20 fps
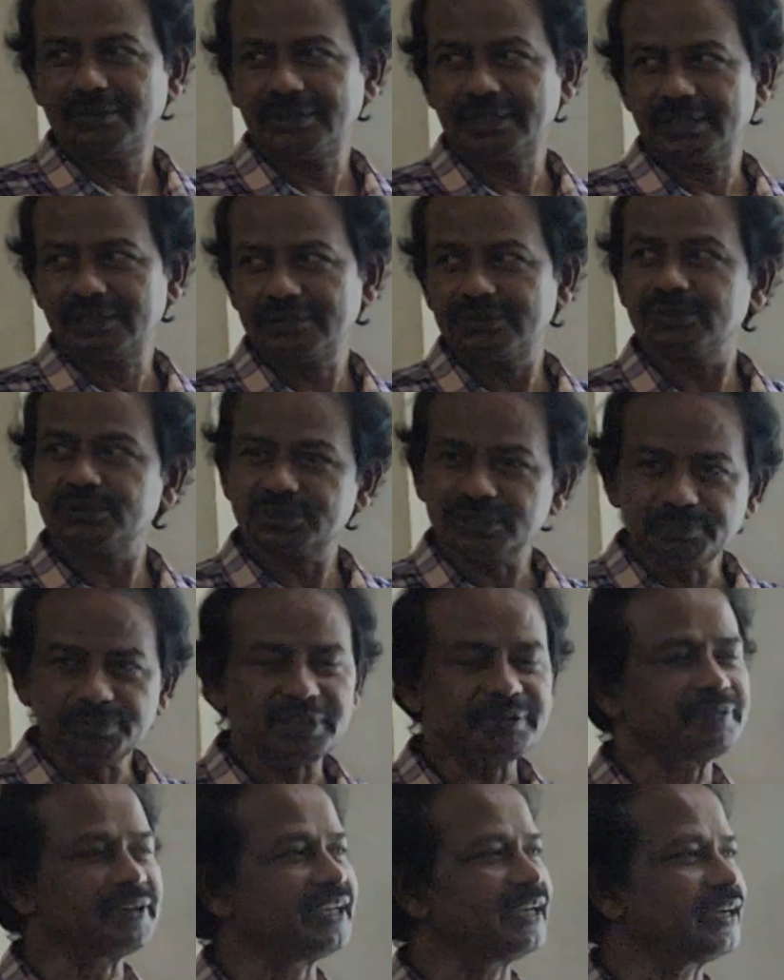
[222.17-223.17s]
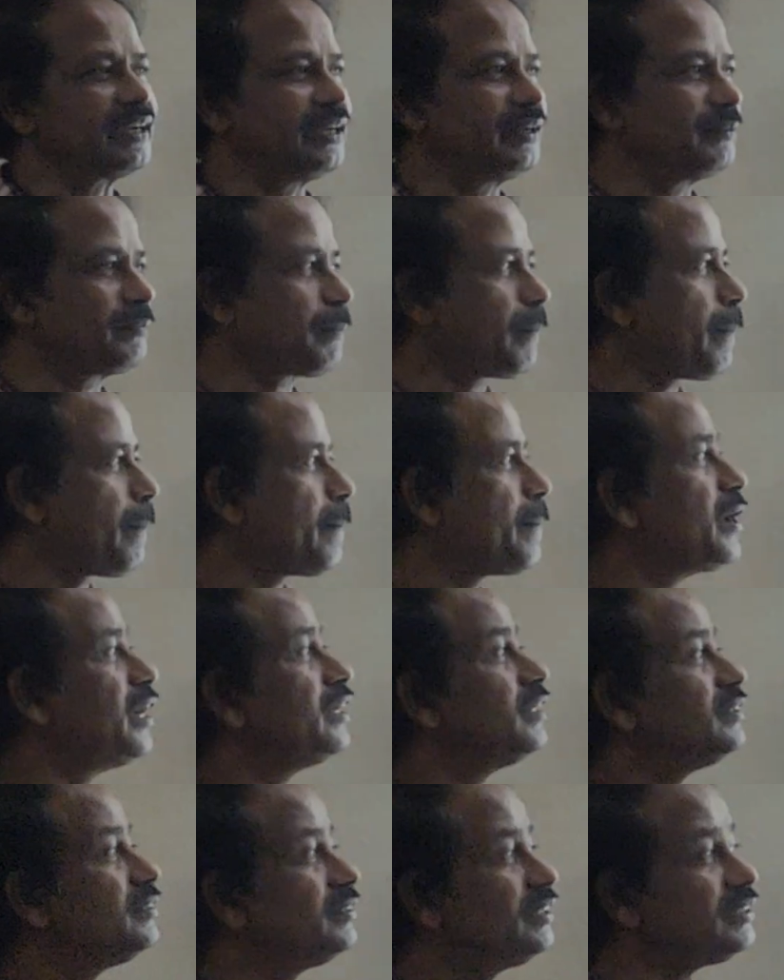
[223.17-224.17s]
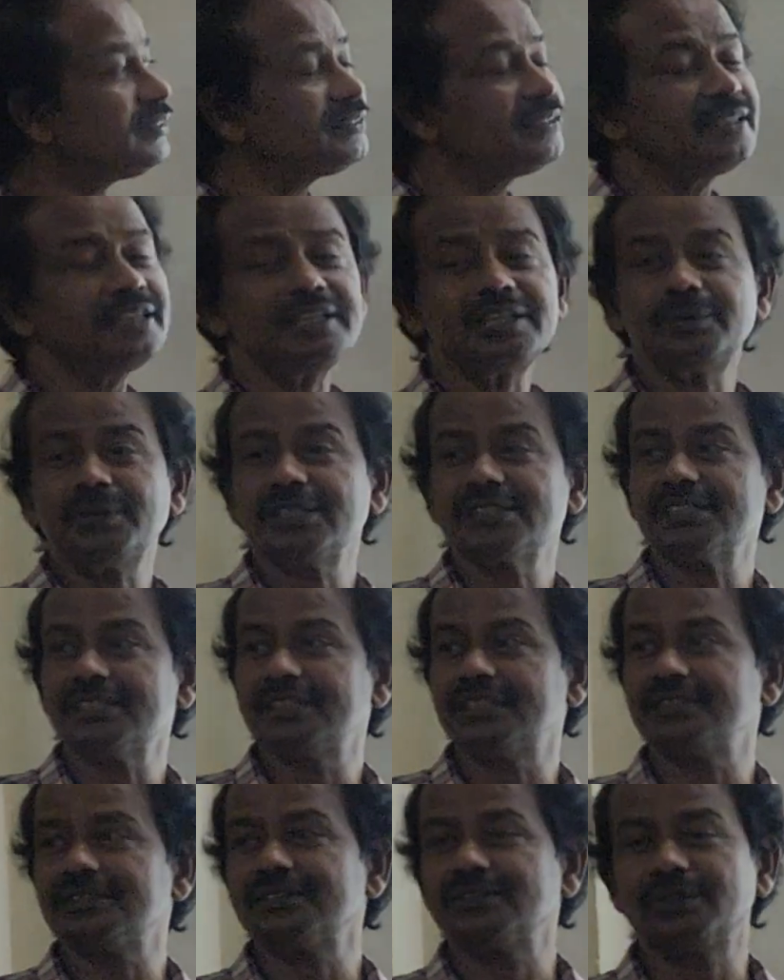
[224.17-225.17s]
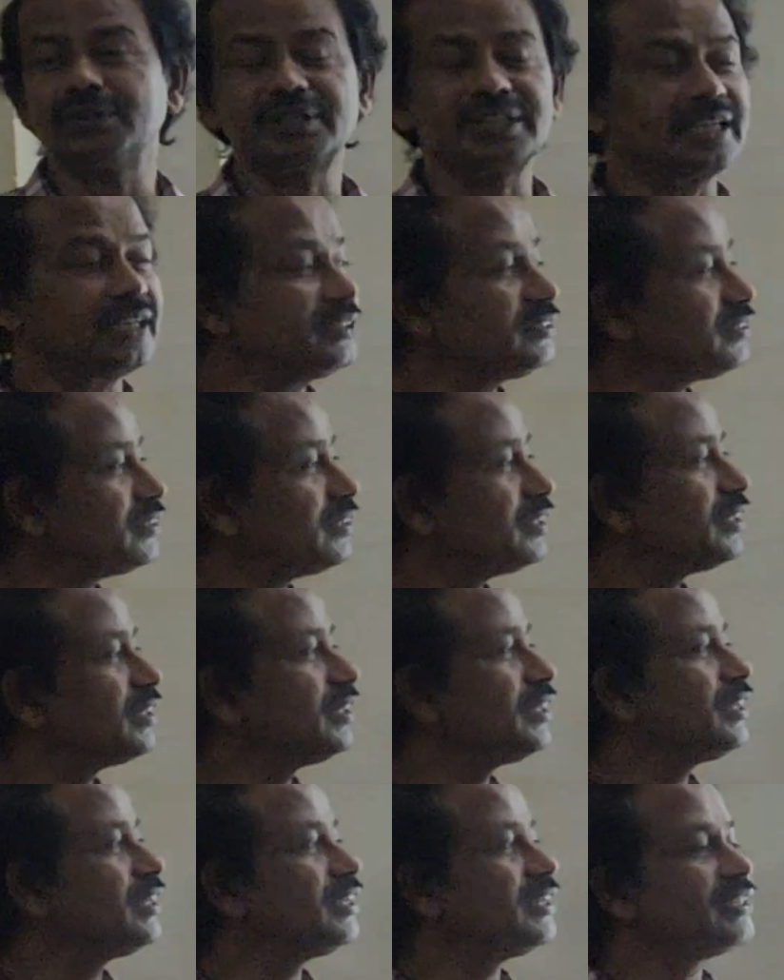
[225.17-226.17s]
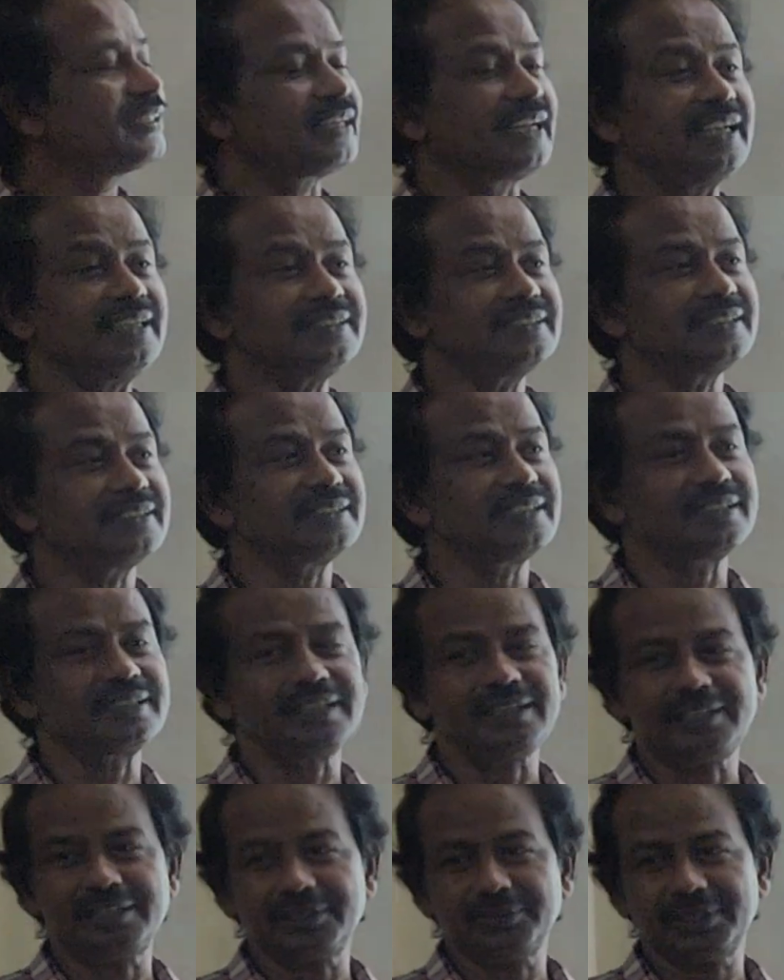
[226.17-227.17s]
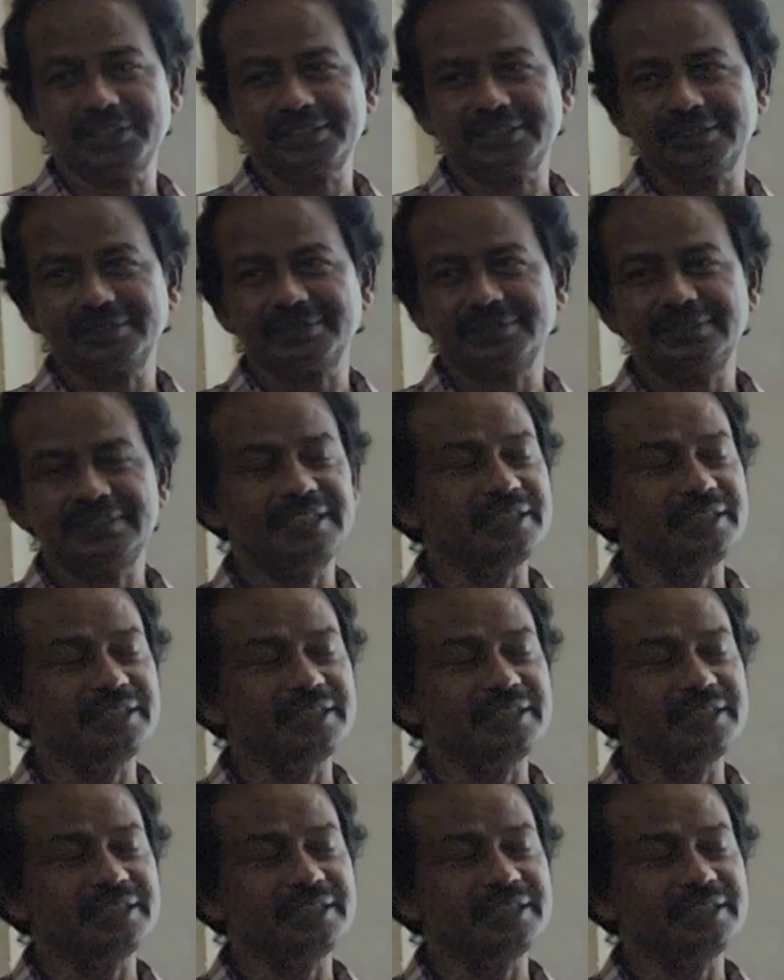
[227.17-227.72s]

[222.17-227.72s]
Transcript: Okay, to simplify again, this equation is known as transcendental equation.